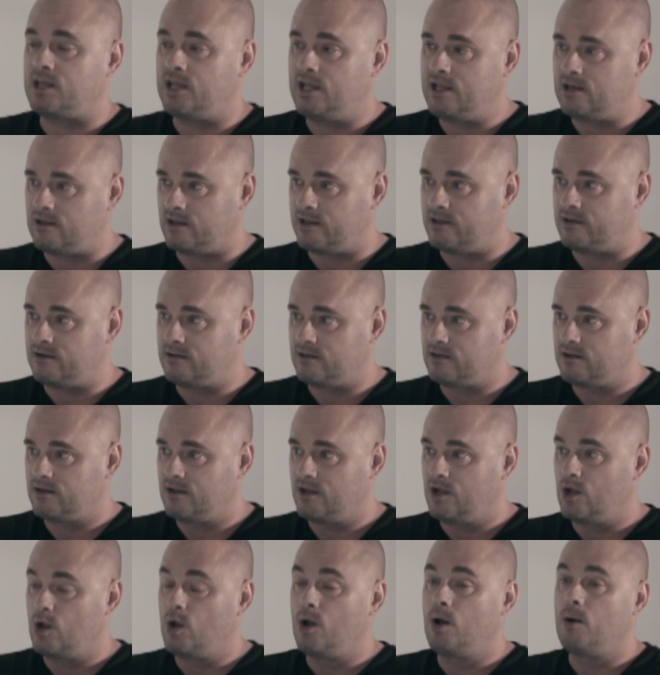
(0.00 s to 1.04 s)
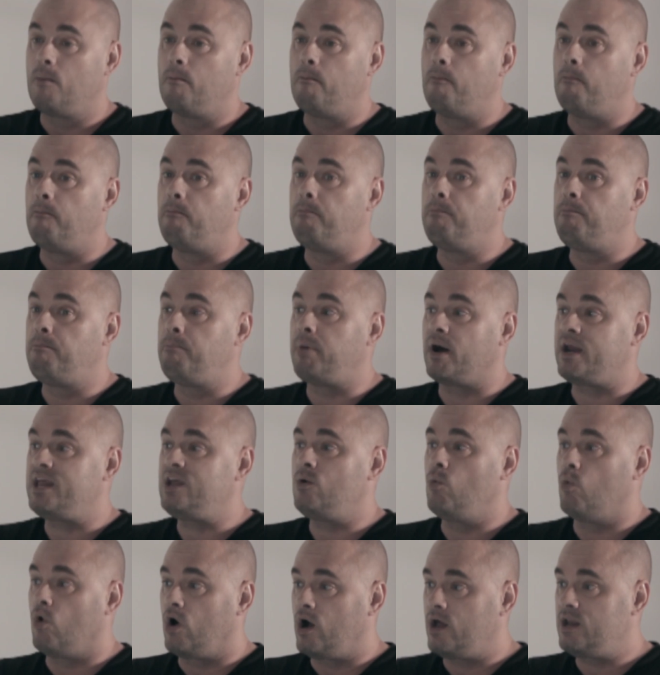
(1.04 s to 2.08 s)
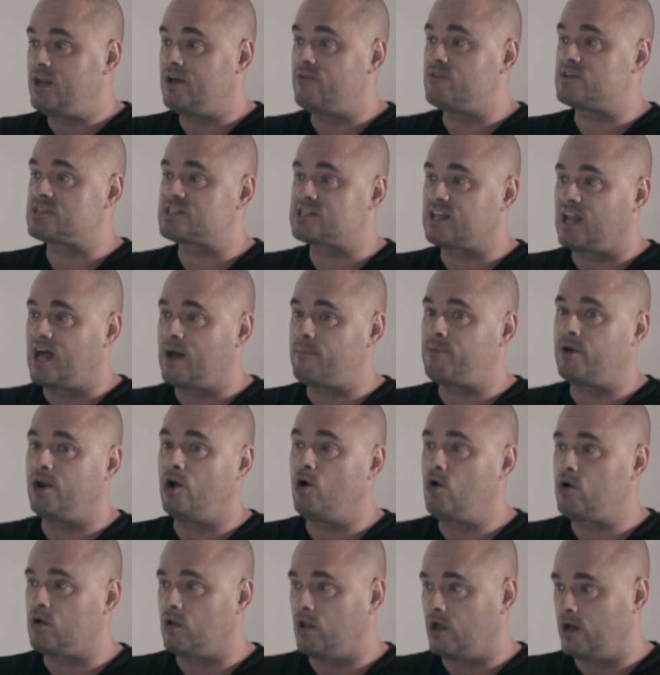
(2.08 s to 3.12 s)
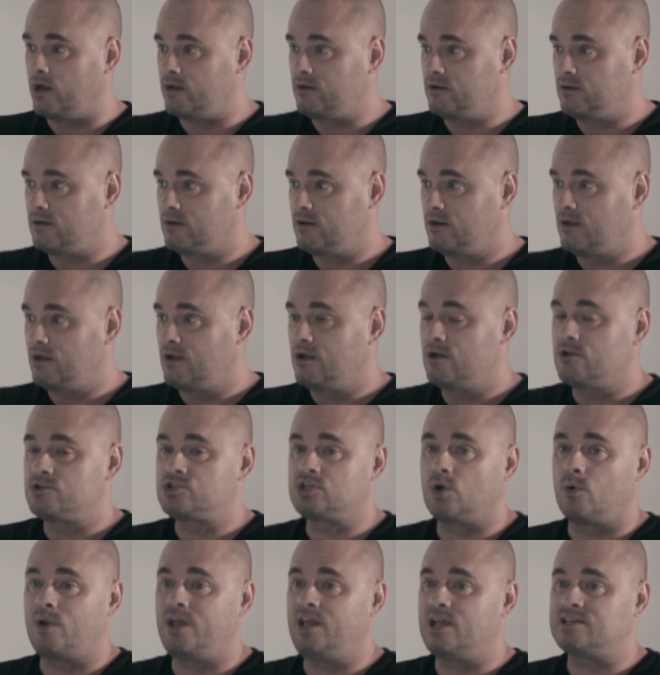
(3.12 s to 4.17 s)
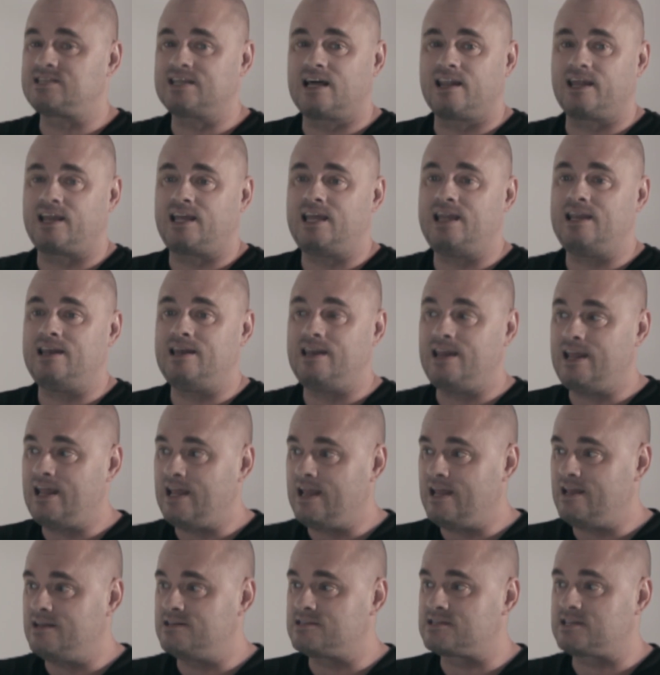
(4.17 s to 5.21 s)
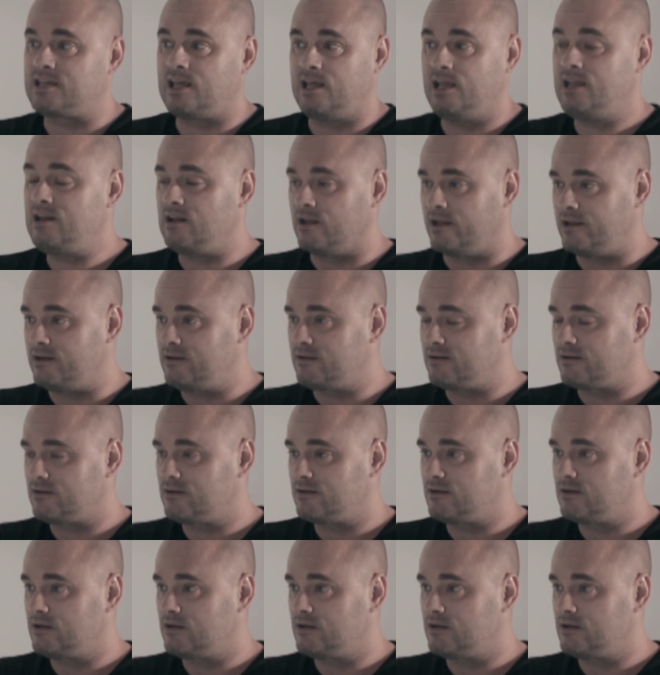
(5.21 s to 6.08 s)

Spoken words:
at Keeneland, but he won in the slop at Oaklawn. So it's not like he needs Keeneland.